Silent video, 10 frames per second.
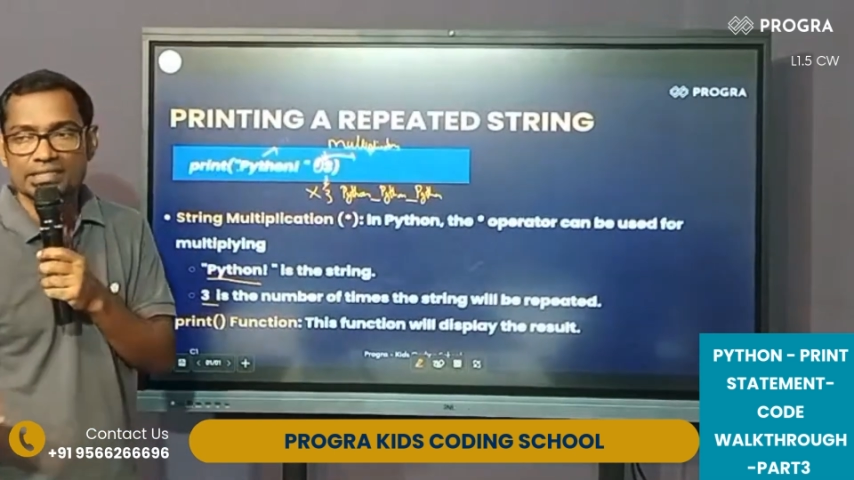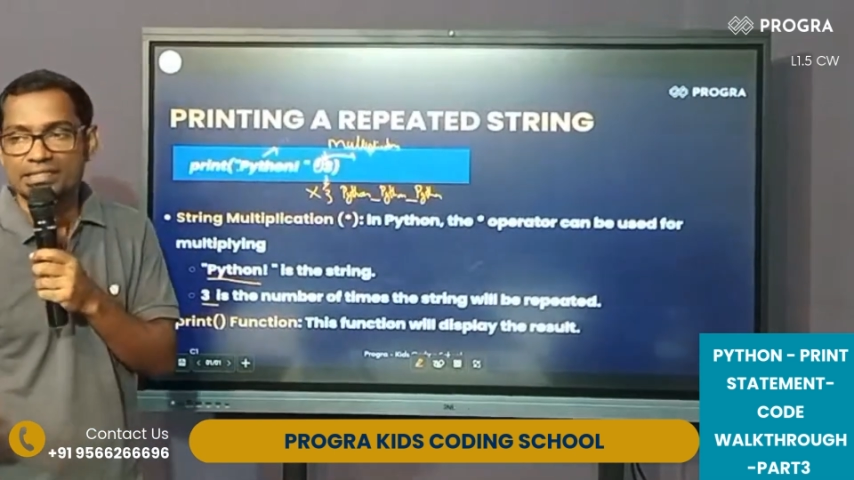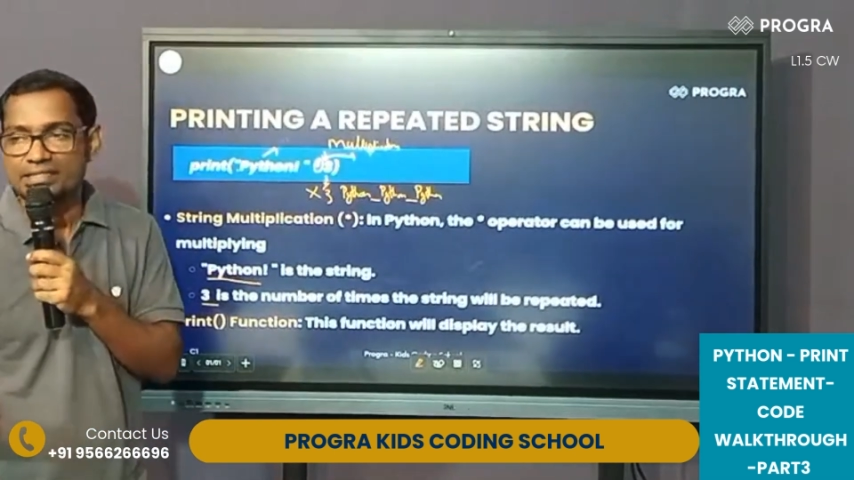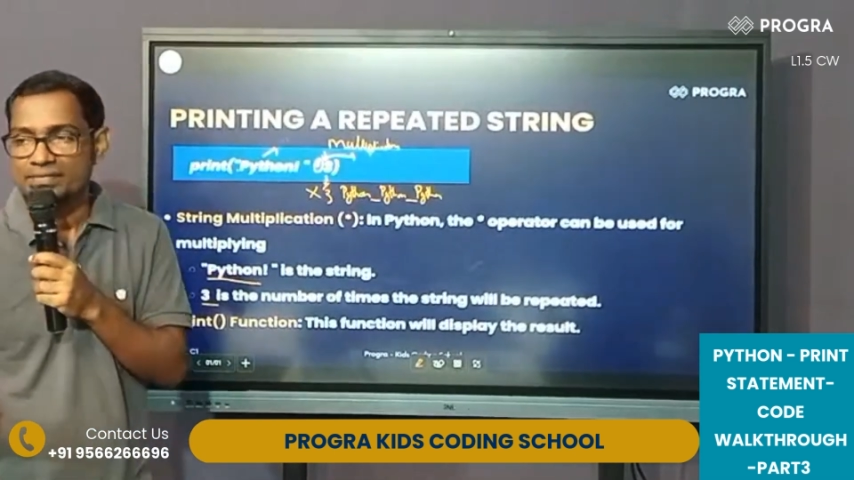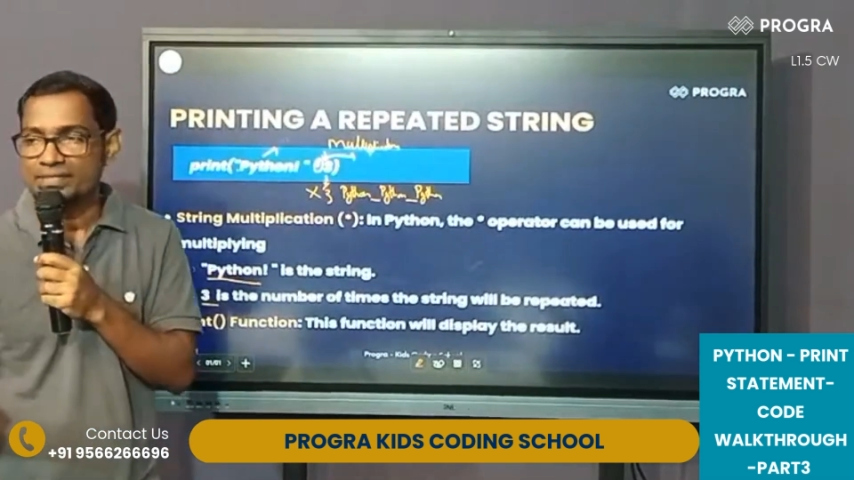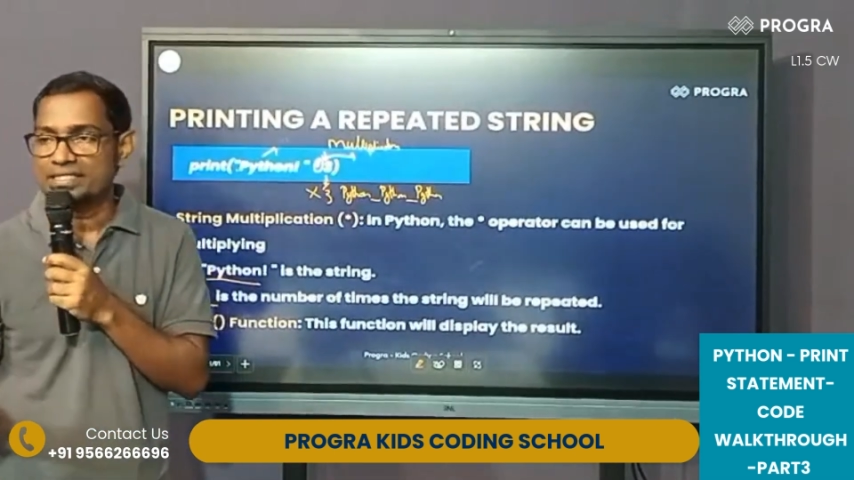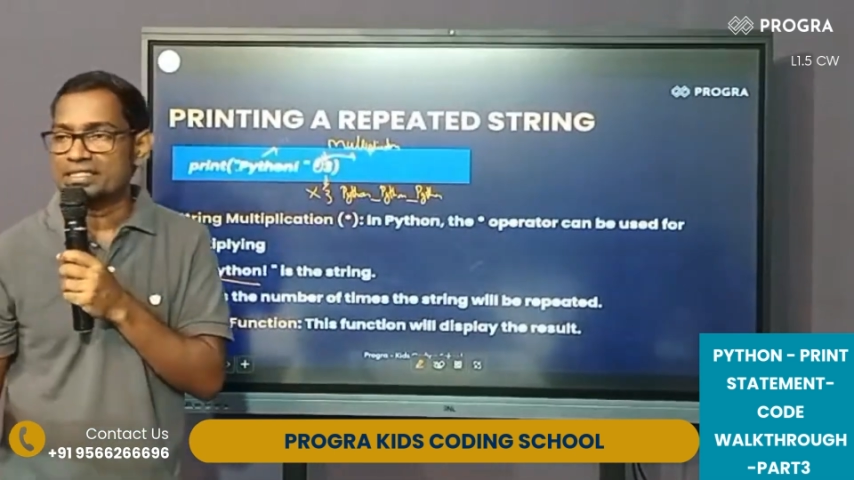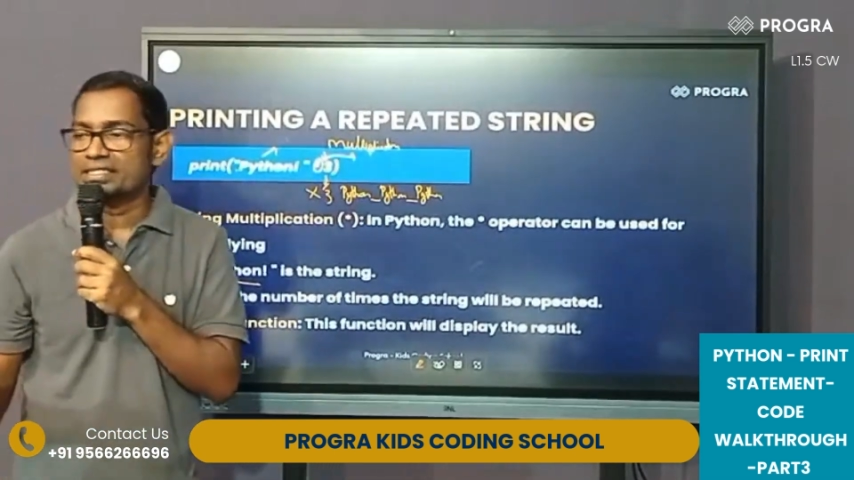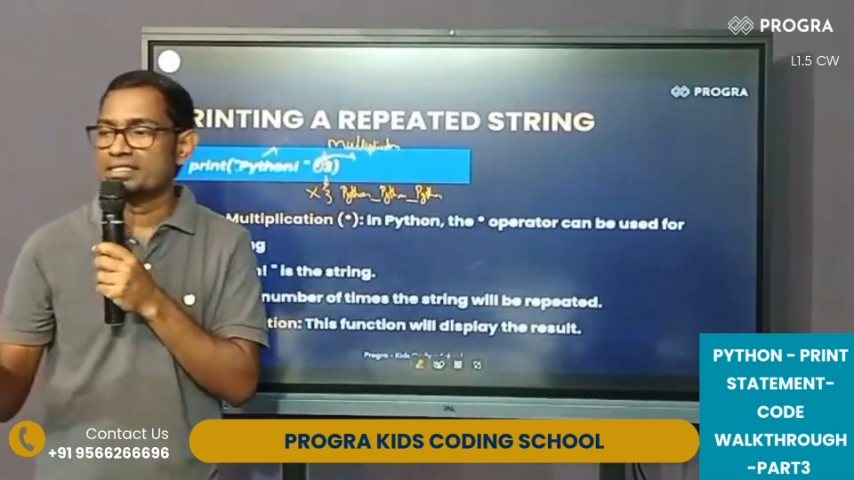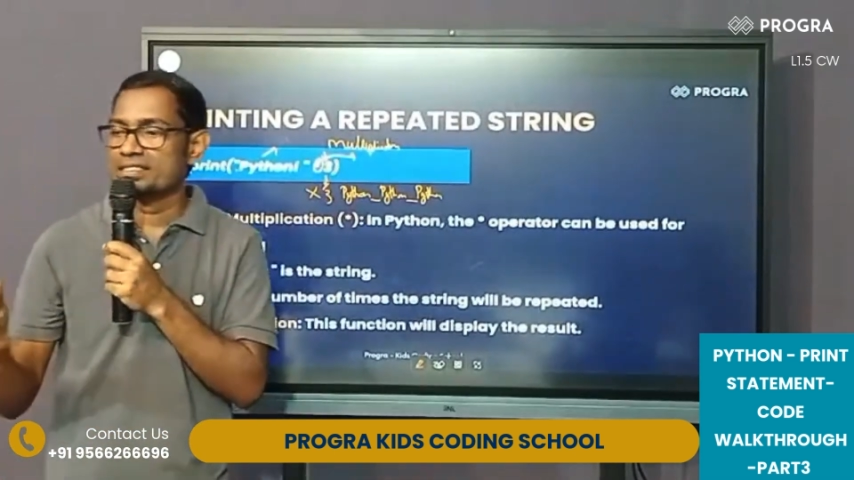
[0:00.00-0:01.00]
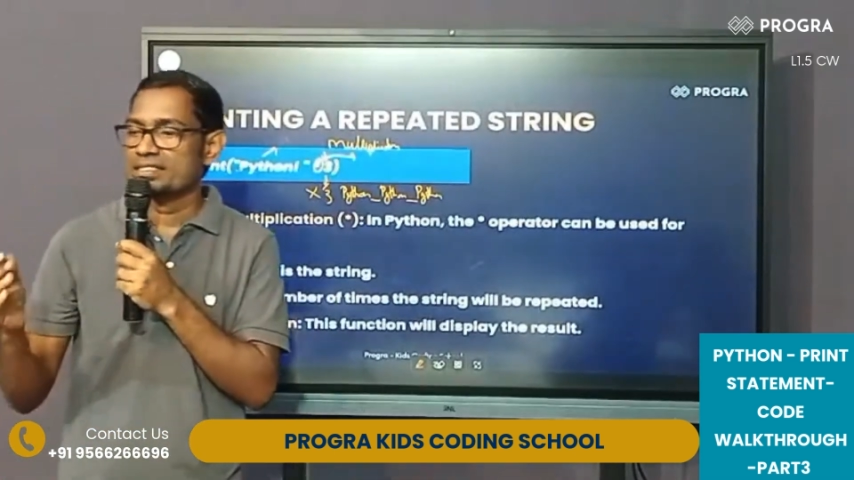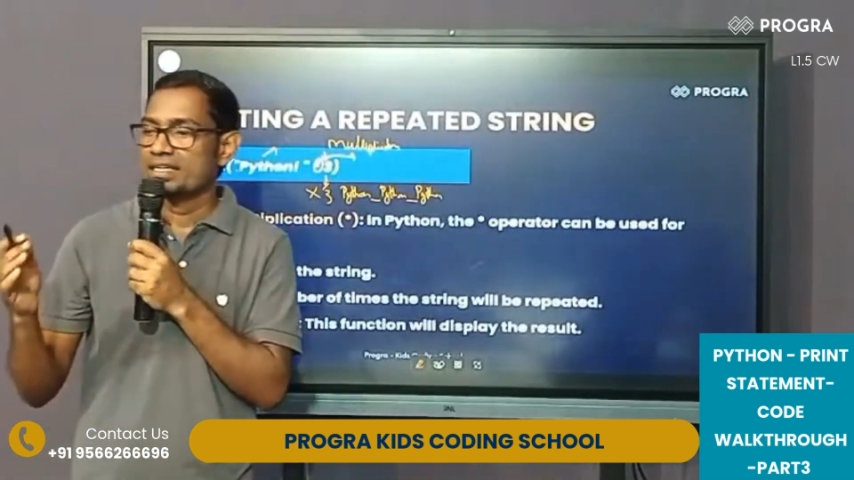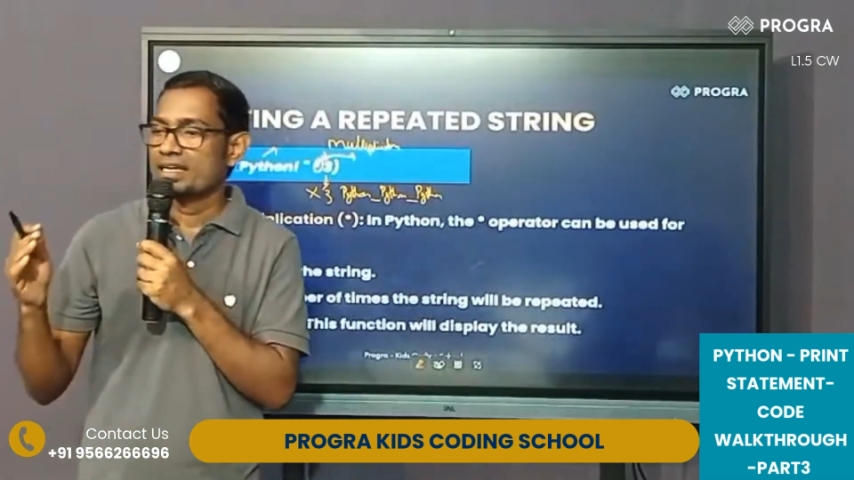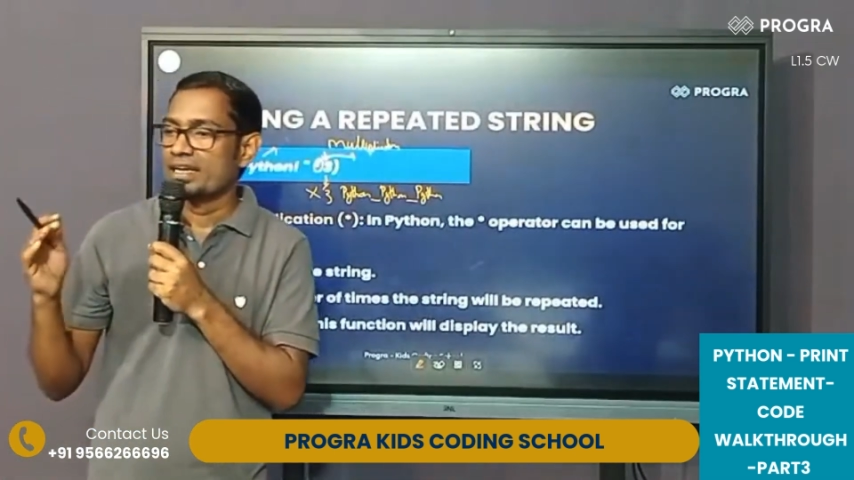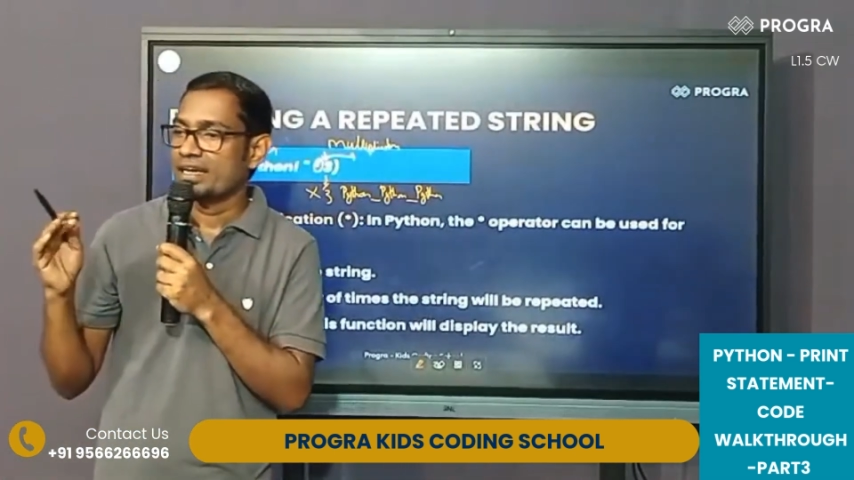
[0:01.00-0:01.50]
division,
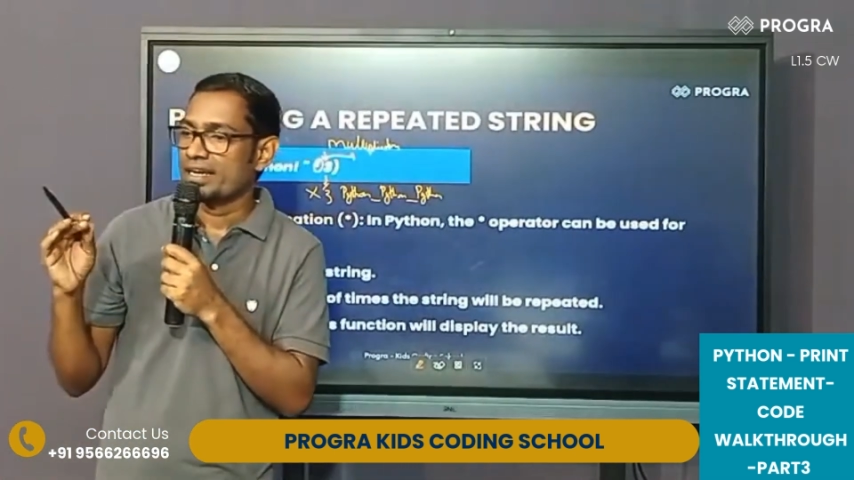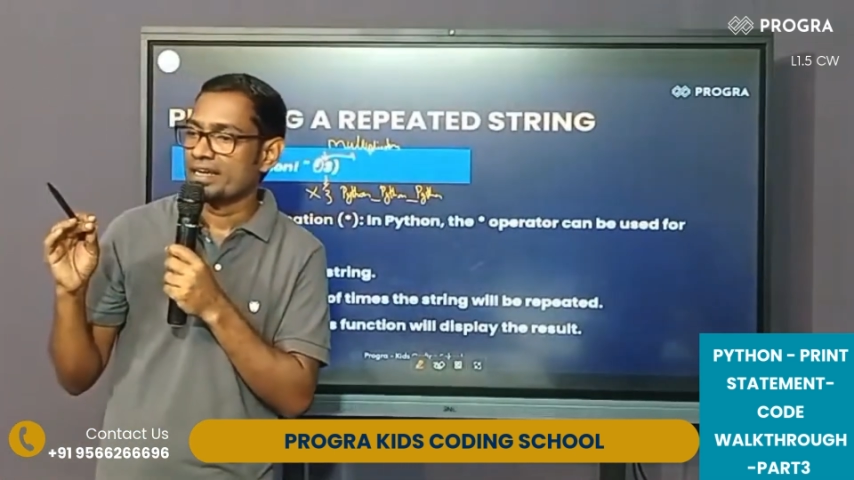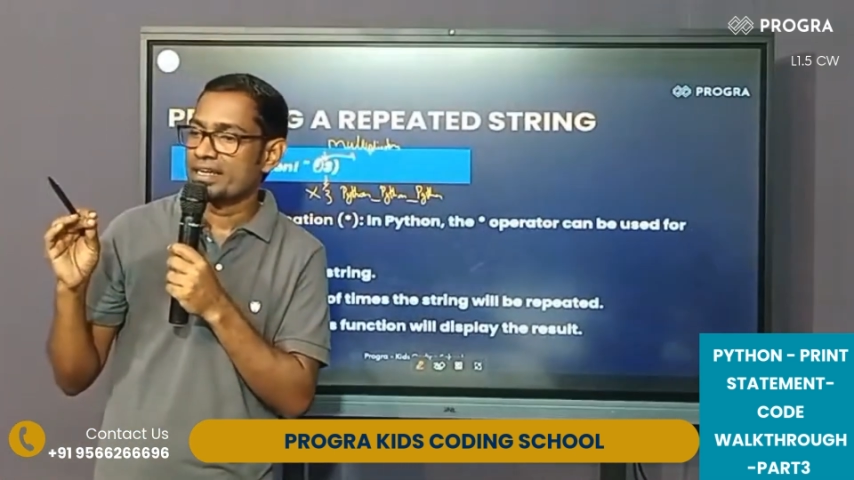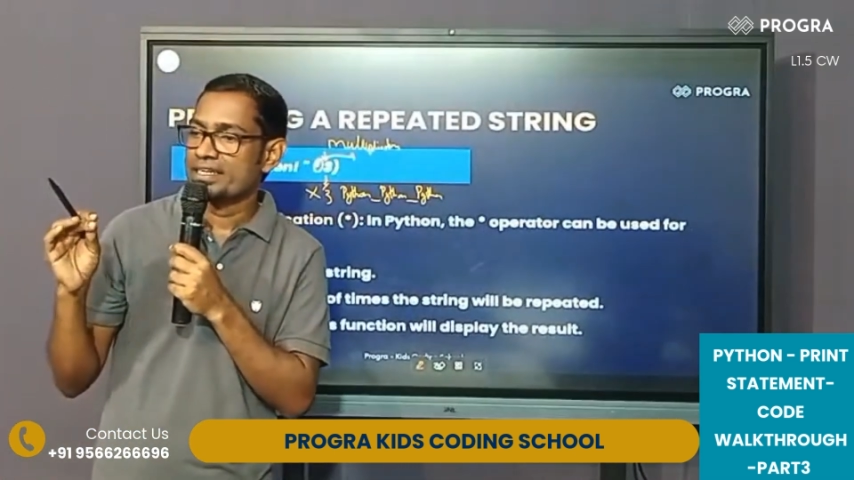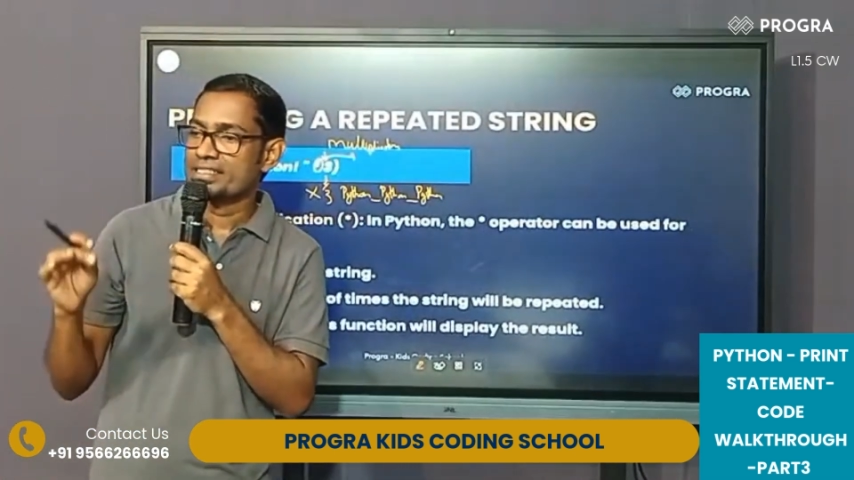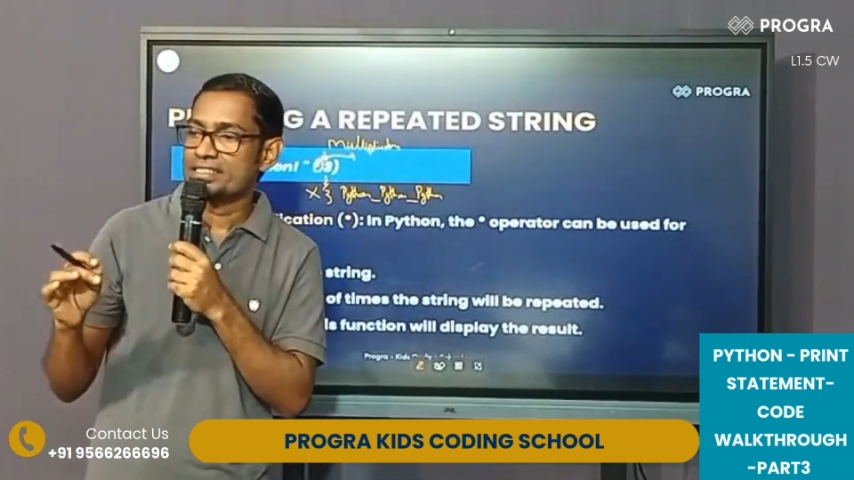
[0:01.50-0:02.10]
and addition,